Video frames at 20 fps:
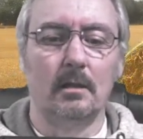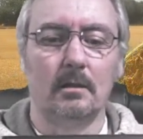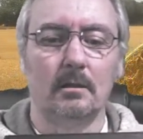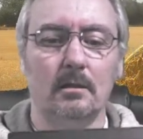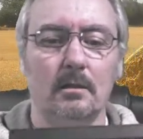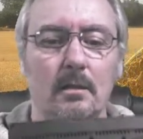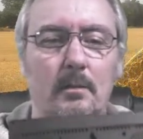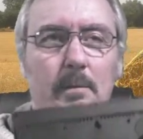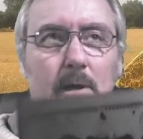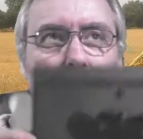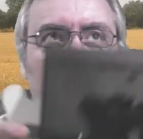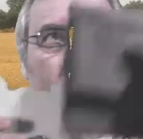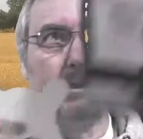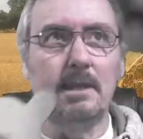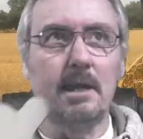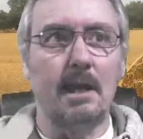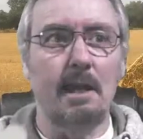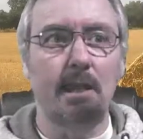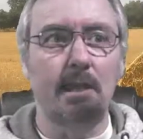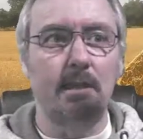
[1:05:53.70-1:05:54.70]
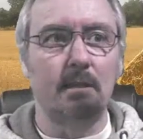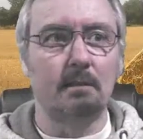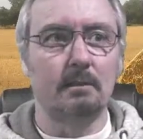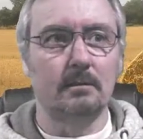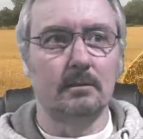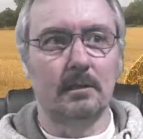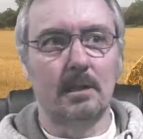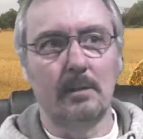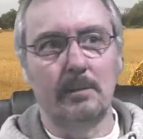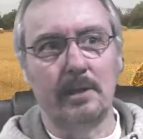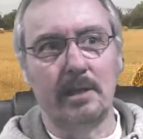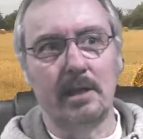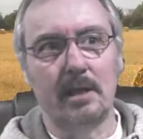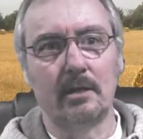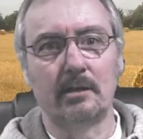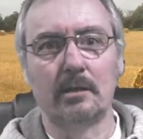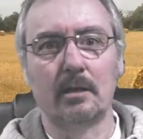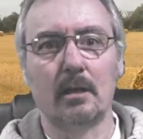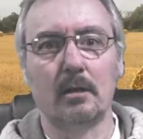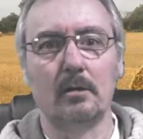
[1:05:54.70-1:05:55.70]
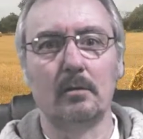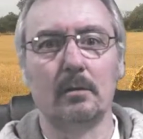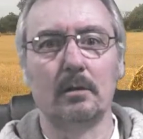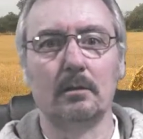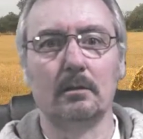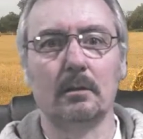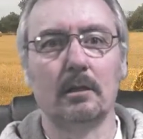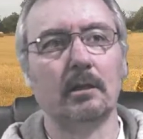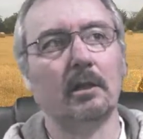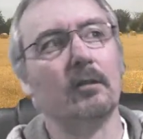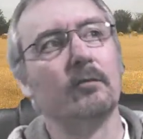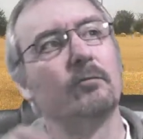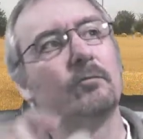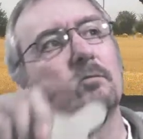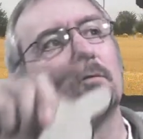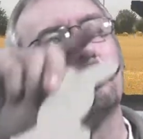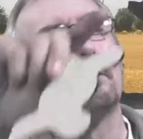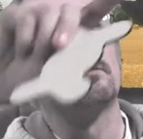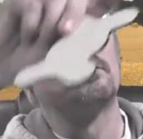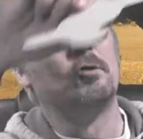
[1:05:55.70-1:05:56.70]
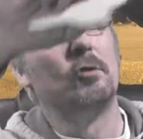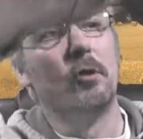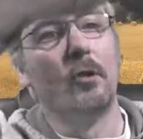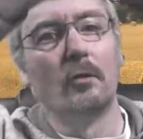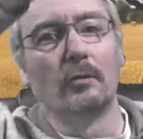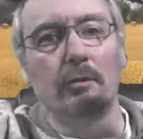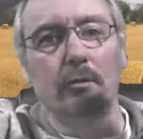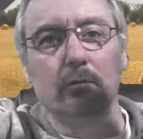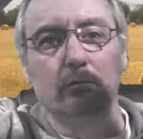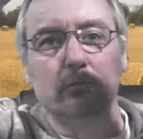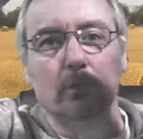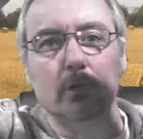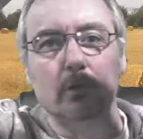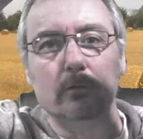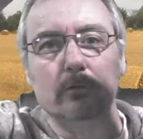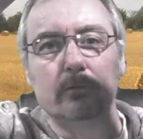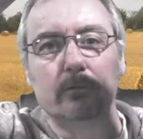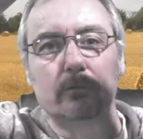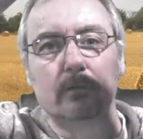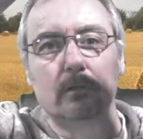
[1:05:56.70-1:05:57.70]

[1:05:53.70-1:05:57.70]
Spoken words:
about yay up here, so, and I've screwed it onto the roof,